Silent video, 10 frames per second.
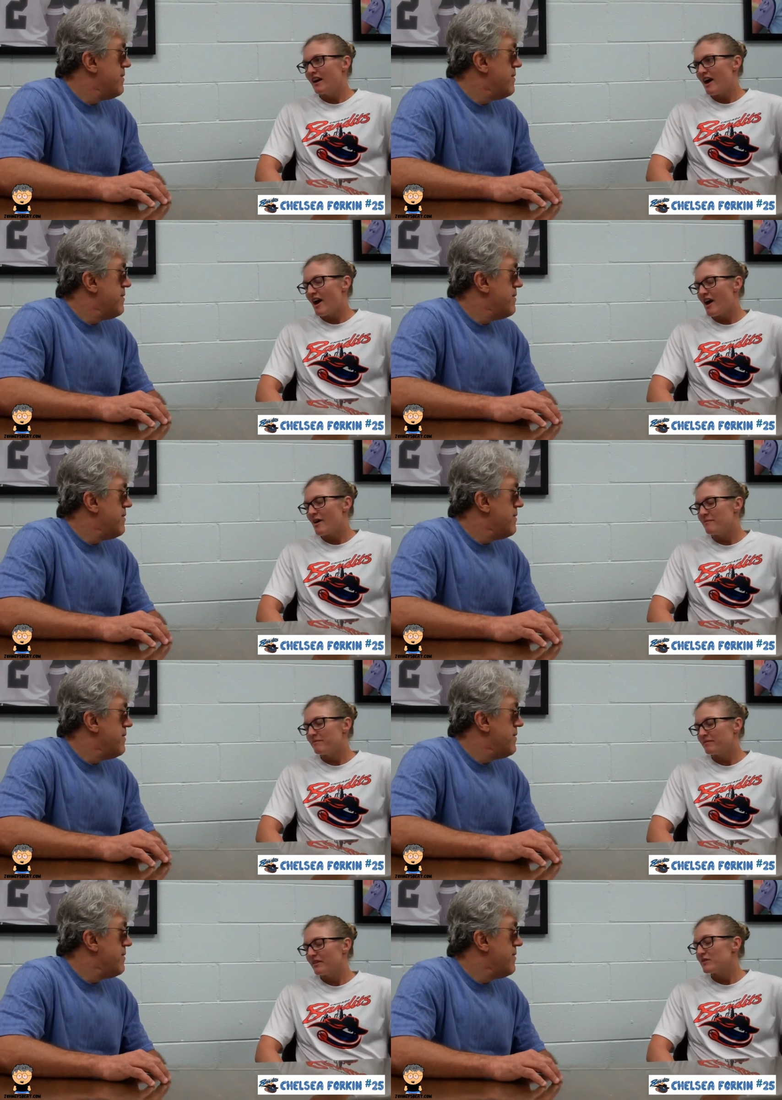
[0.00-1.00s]
Speaker 1: um,
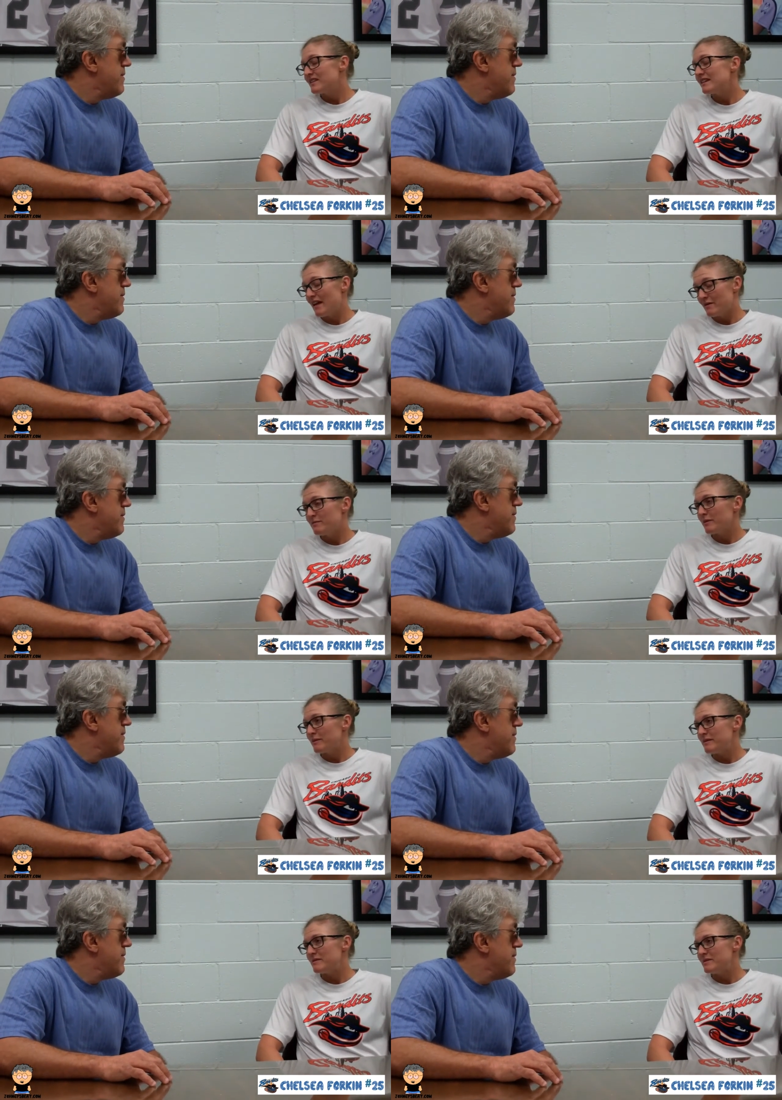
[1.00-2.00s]
so I'd say that would
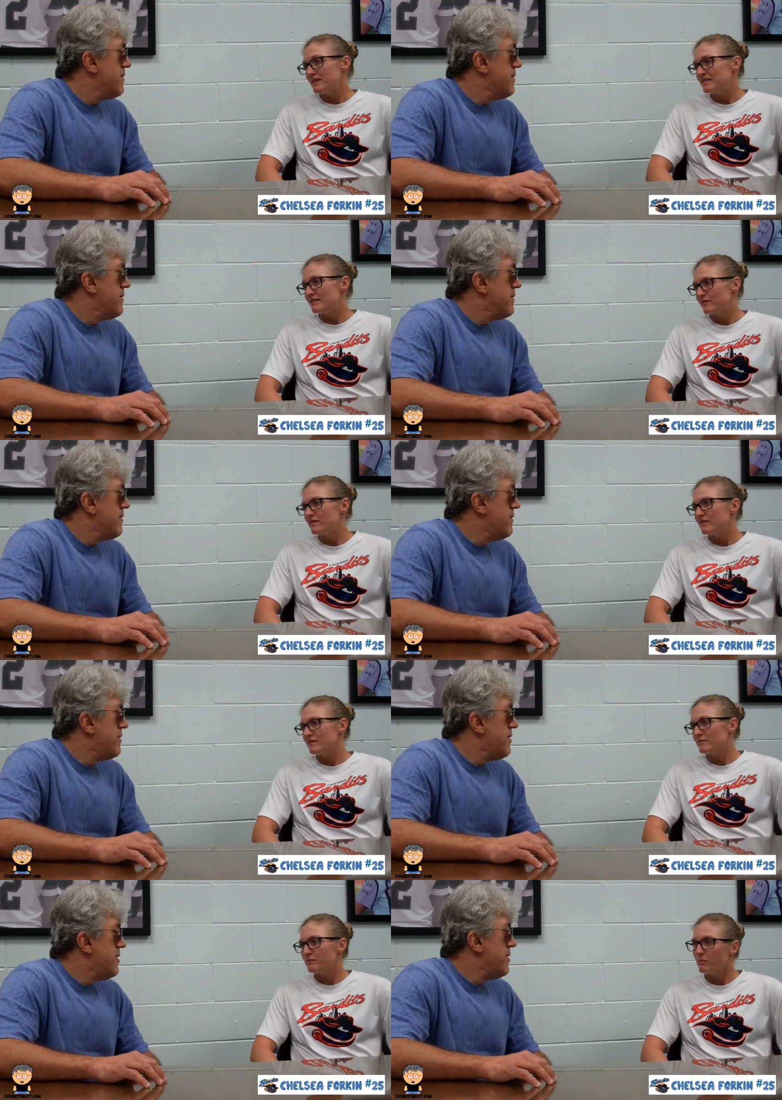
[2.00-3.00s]
probably be the biggest difference
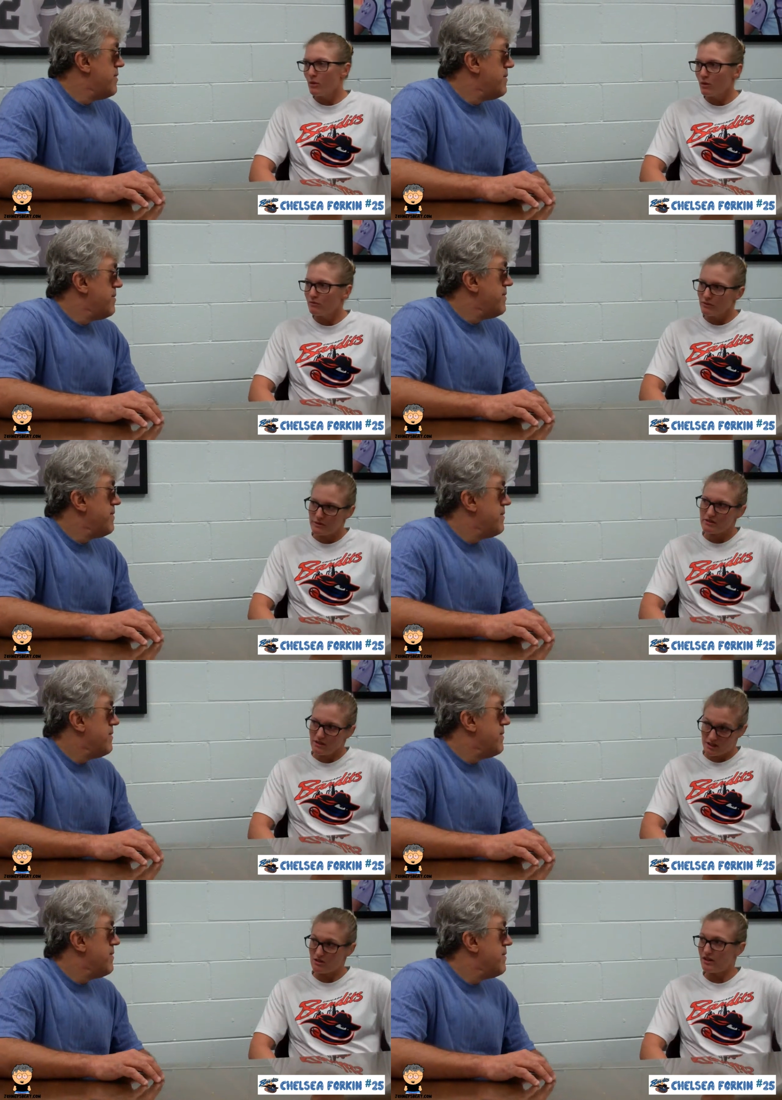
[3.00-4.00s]
from well, from
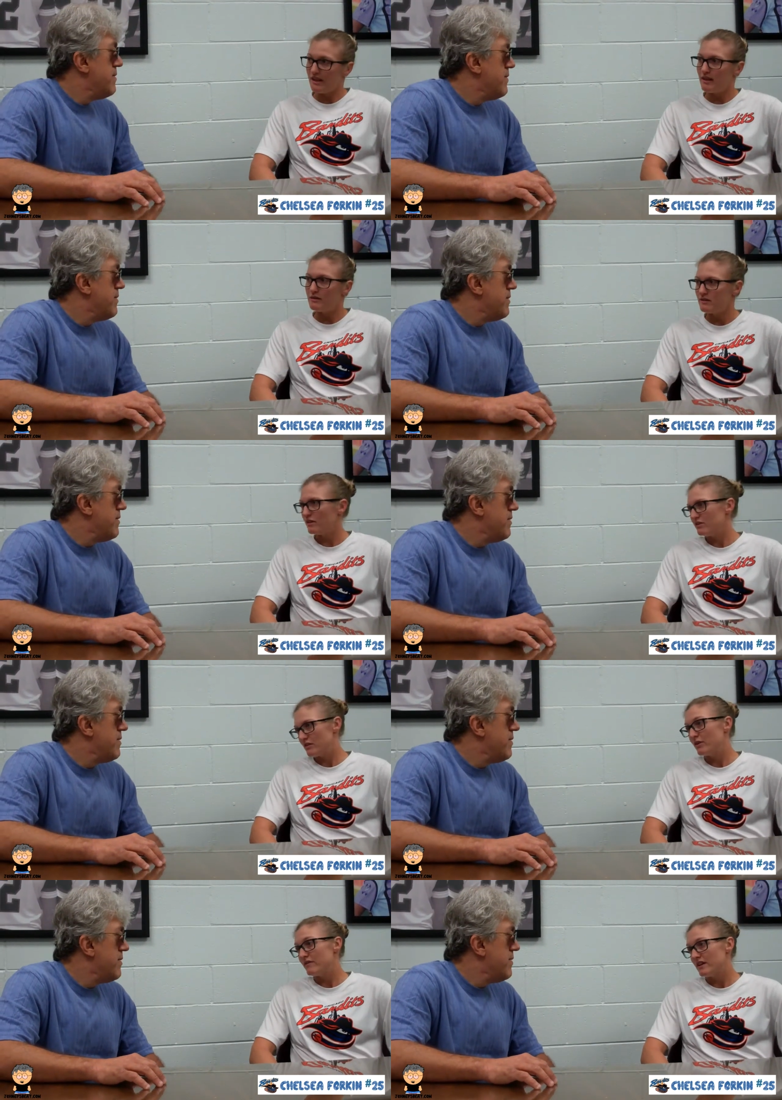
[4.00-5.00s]
in Australia to,
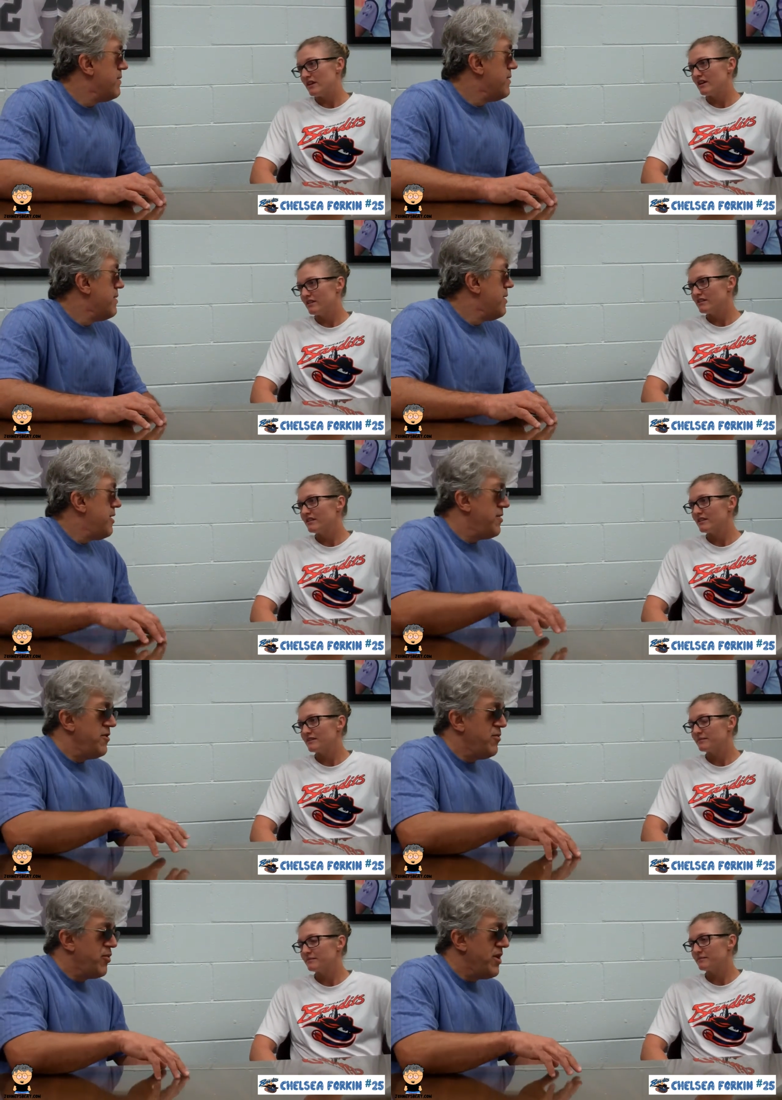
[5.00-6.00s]
to over here.
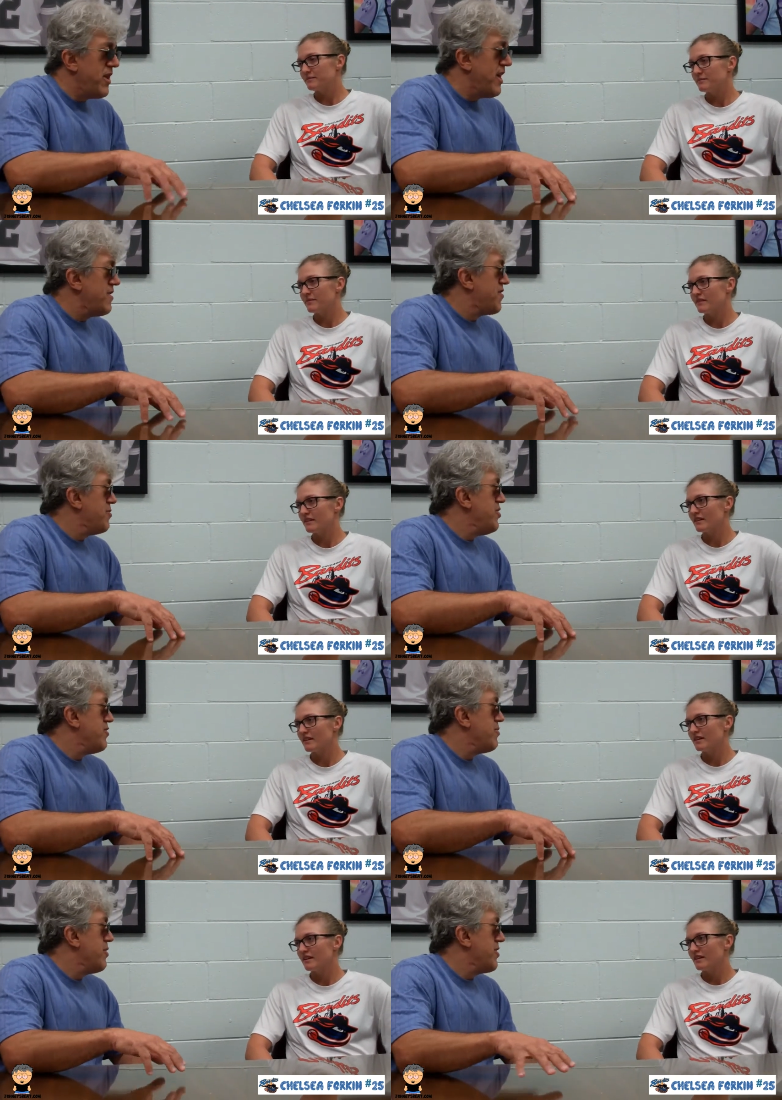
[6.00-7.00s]
Speaker 2: And you played against some of
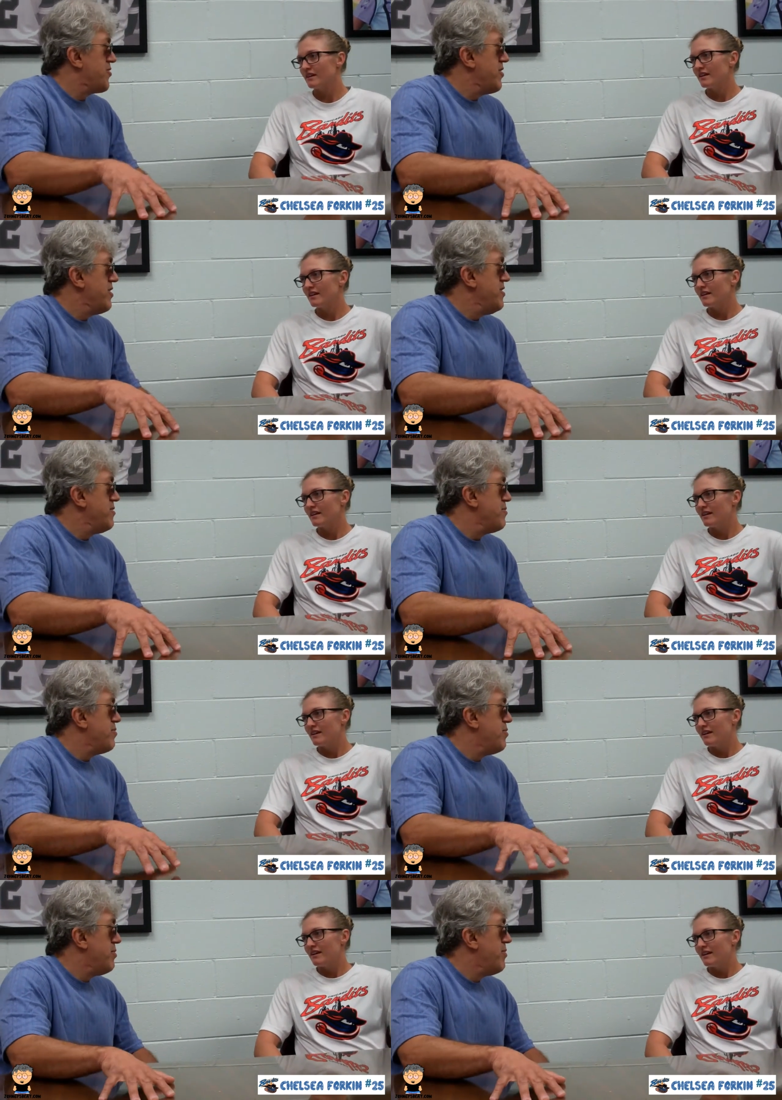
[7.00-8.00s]
your Australian
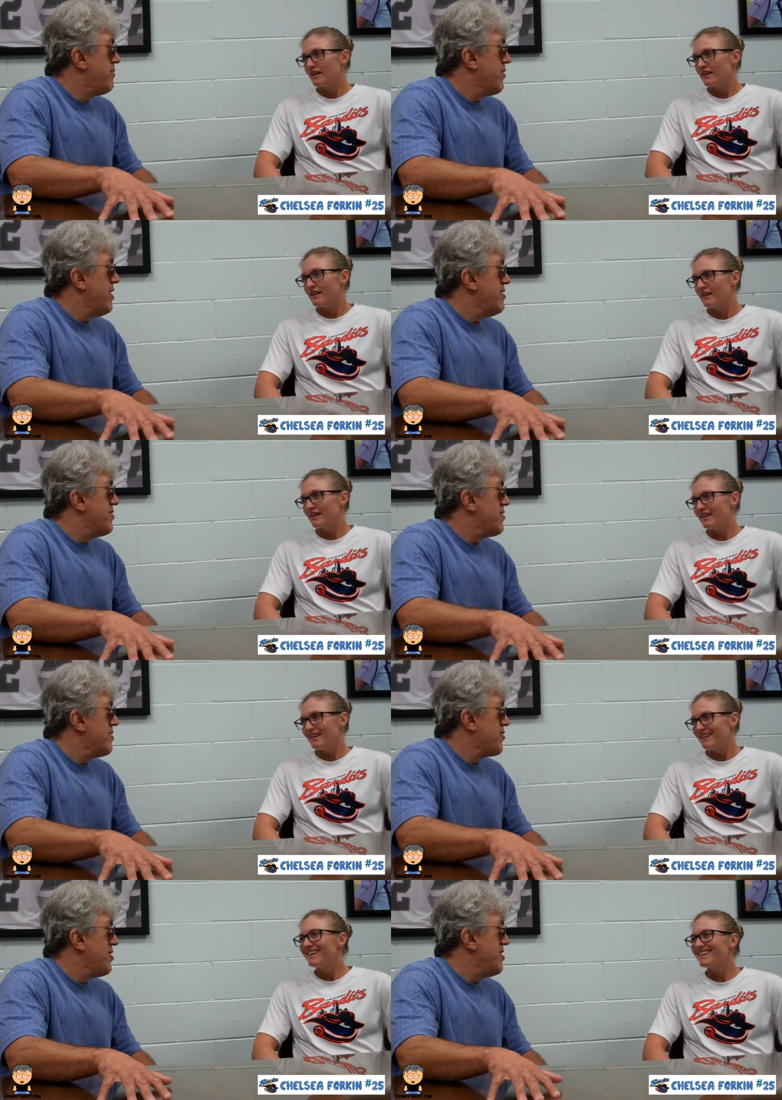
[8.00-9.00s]
friends,
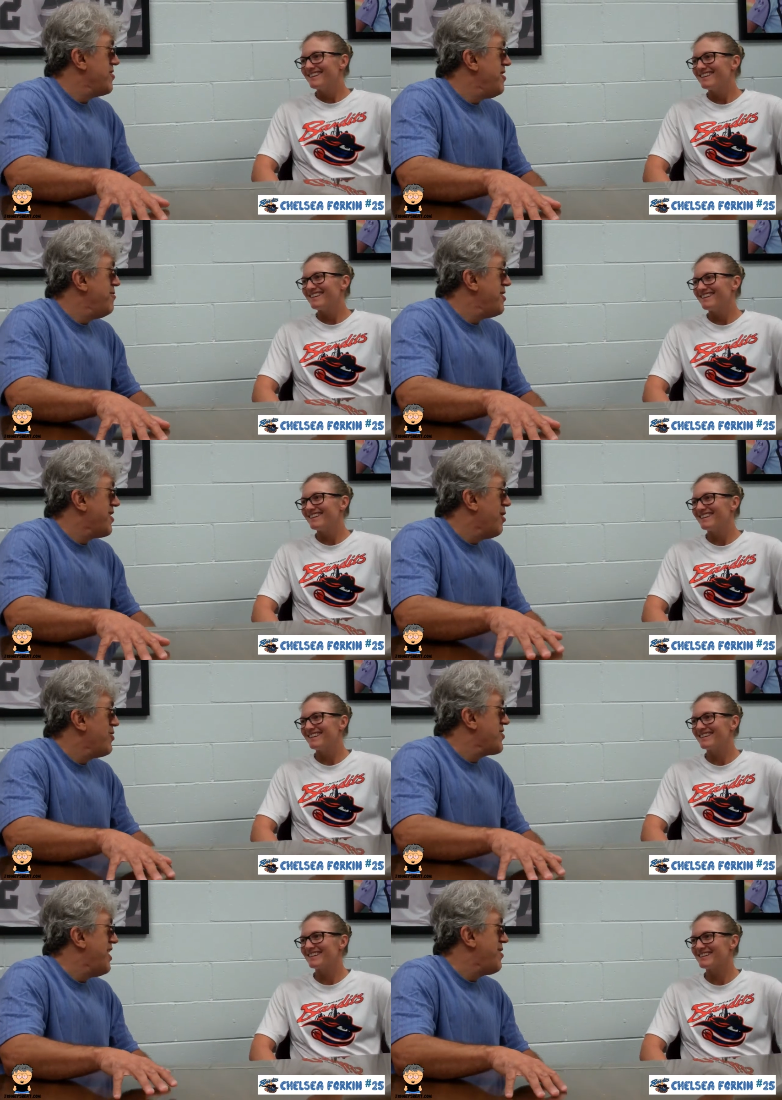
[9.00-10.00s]
Australian teammates. How
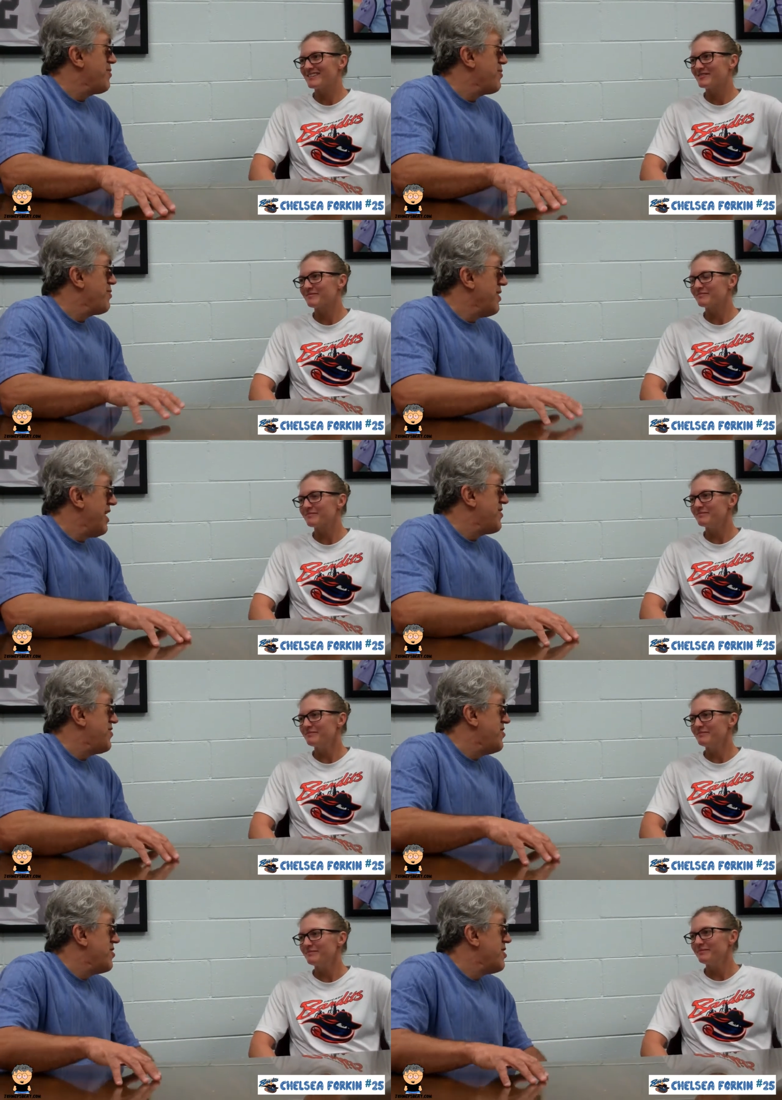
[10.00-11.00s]
was that
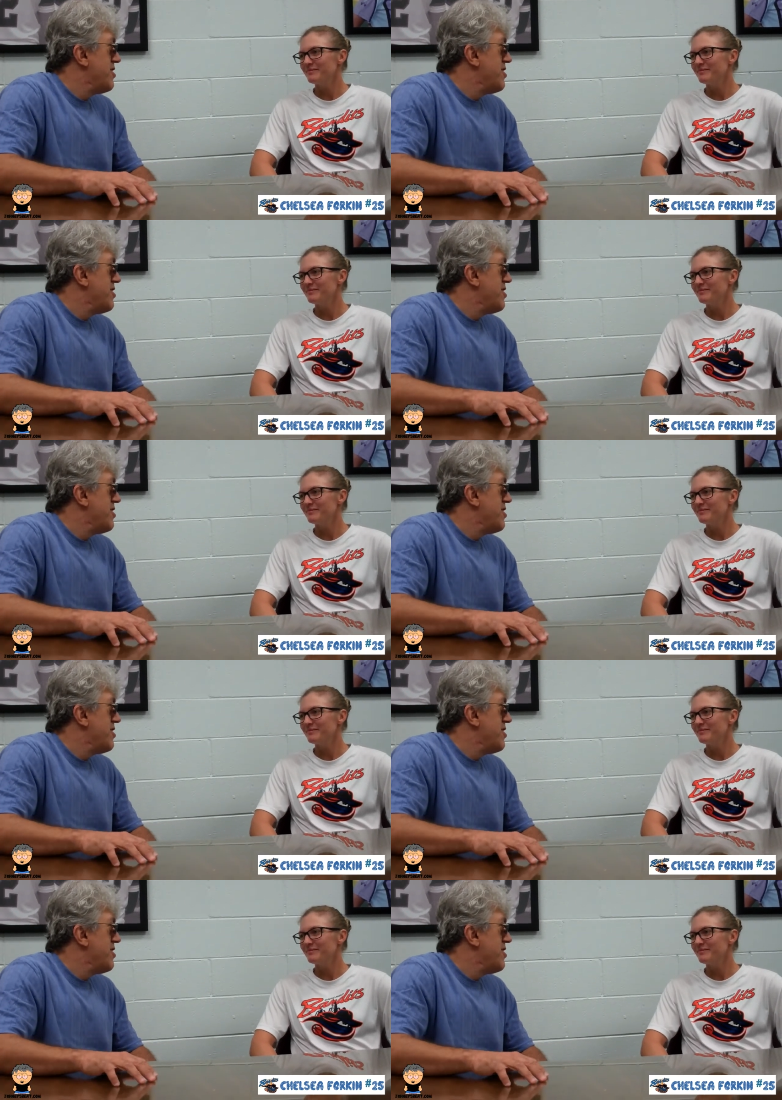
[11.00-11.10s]
last year?